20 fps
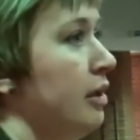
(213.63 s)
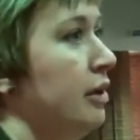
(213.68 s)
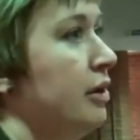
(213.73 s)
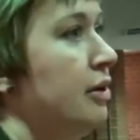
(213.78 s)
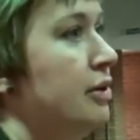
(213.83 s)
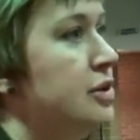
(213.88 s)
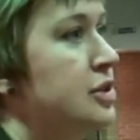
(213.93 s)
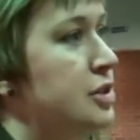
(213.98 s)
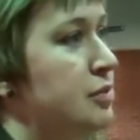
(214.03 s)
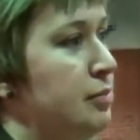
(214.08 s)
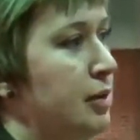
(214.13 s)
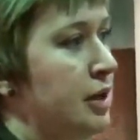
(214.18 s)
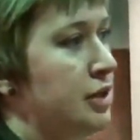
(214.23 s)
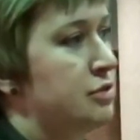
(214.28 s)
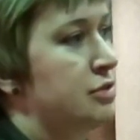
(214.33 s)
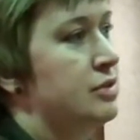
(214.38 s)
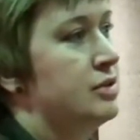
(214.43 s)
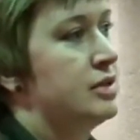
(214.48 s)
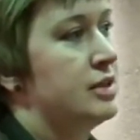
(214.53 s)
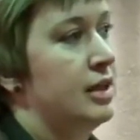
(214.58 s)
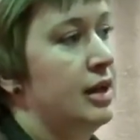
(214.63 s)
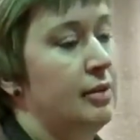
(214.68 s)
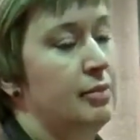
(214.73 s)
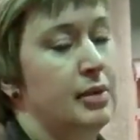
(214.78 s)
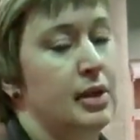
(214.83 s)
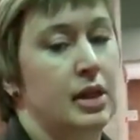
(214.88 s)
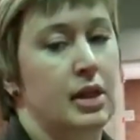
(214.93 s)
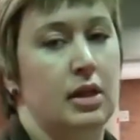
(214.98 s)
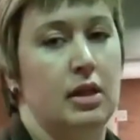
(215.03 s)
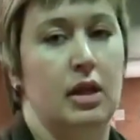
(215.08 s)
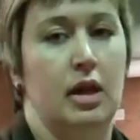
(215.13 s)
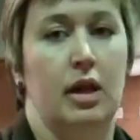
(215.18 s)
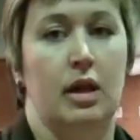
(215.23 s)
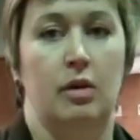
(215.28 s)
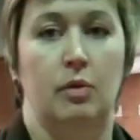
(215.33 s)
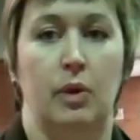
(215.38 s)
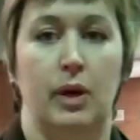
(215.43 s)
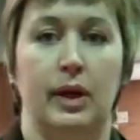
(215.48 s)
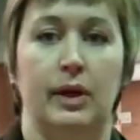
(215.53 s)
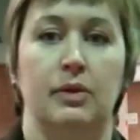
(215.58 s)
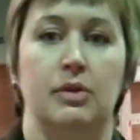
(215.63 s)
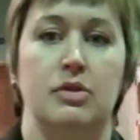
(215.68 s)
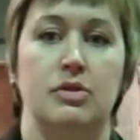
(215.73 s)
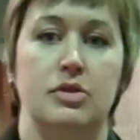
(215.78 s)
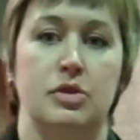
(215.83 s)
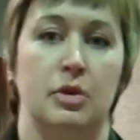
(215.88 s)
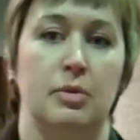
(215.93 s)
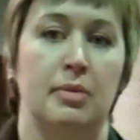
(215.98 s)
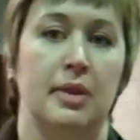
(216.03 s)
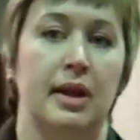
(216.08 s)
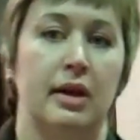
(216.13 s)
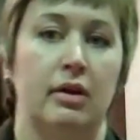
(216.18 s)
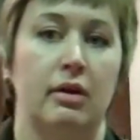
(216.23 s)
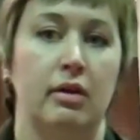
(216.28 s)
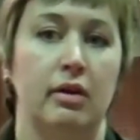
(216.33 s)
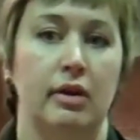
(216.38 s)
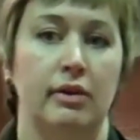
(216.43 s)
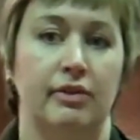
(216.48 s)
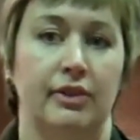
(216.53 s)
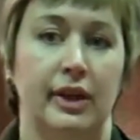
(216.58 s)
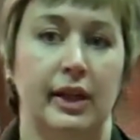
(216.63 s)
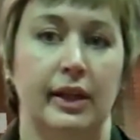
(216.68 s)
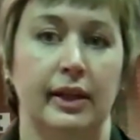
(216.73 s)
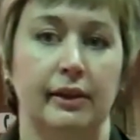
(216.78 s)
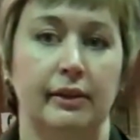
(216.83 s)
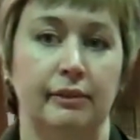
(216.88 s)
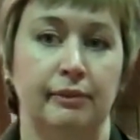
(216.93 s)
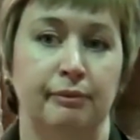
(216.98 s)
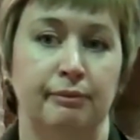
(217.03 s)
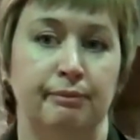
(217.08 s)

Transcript: encouraging patrons to come in and wait out the storm there if needed.